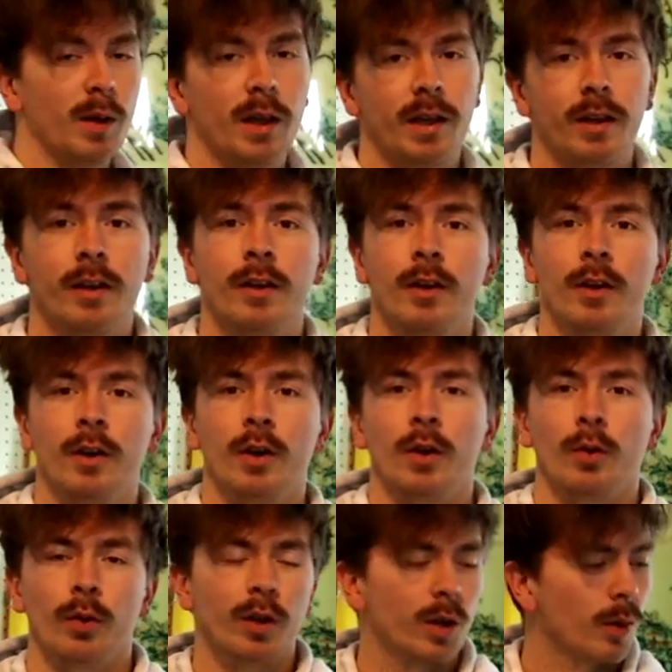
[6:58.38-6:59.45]
me
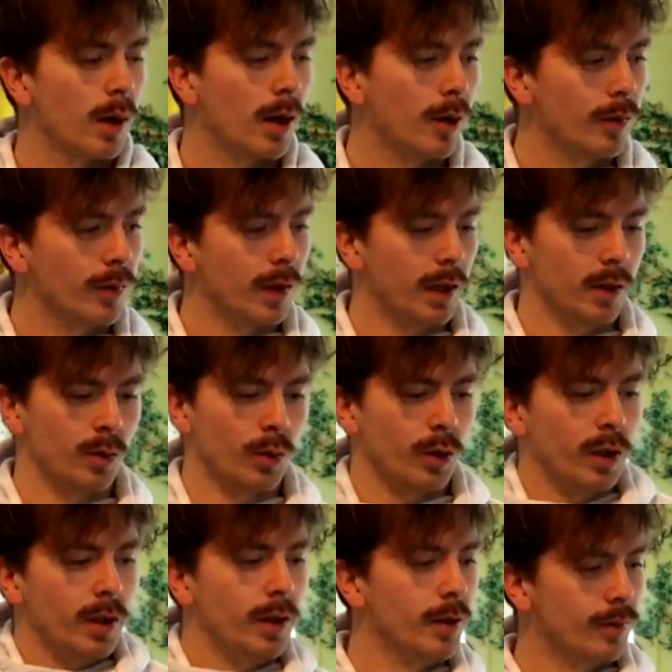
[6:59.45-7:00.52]
really well and is
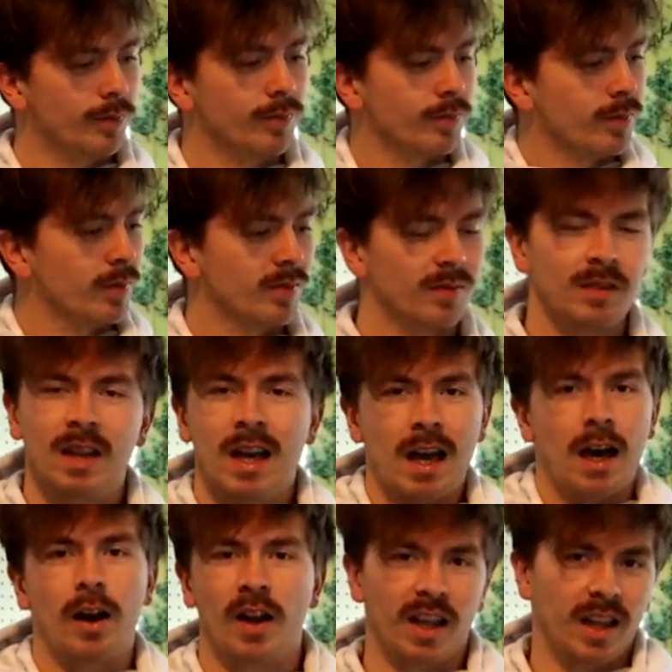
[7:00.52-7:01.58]
really,
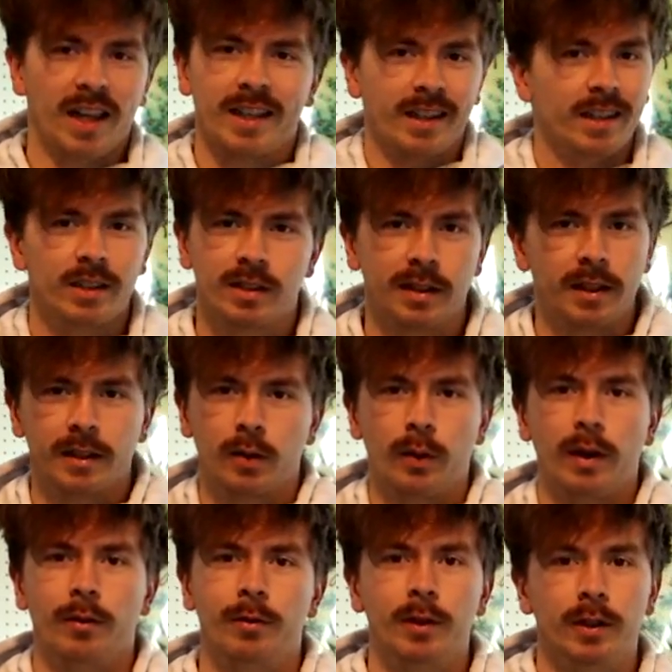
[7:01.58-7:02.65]
I like it. So I like the
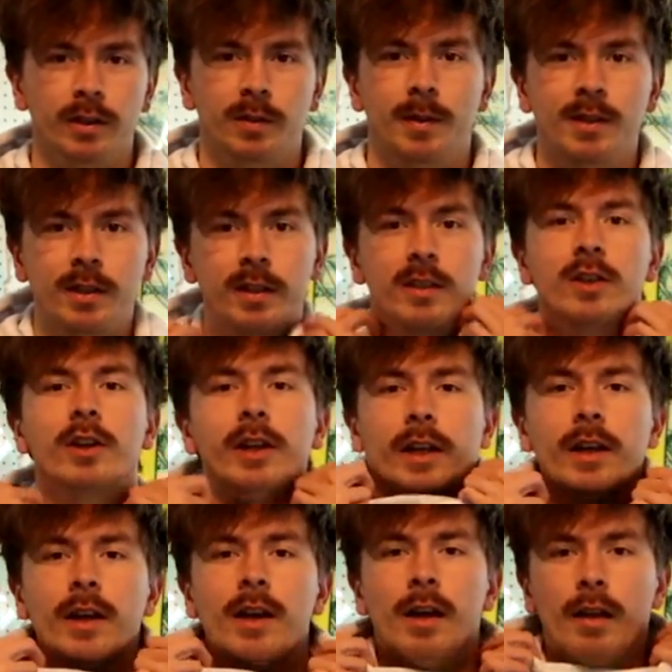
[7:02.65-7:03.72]
way it feels, especially this hoodie.